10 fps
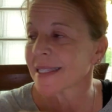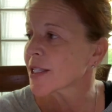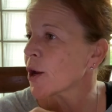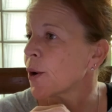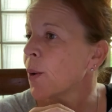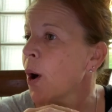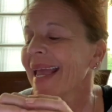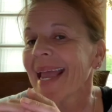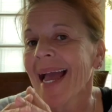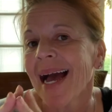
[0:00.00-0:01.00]
So
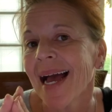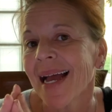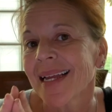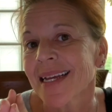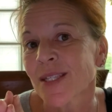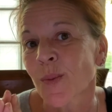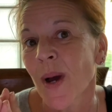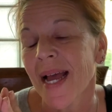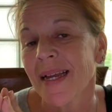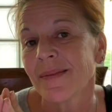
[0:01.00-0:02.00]
yeah, guess
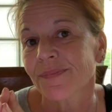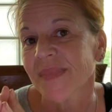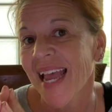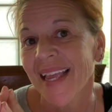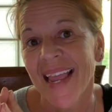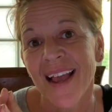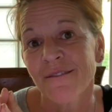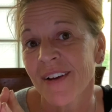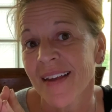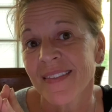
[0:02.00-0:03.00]
what? I can't
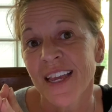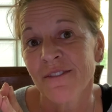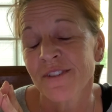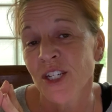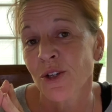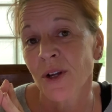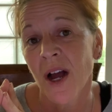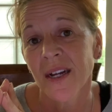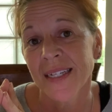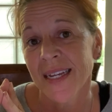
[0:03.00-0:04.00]
find the official
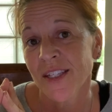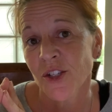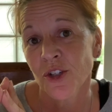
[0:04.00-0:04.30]
contest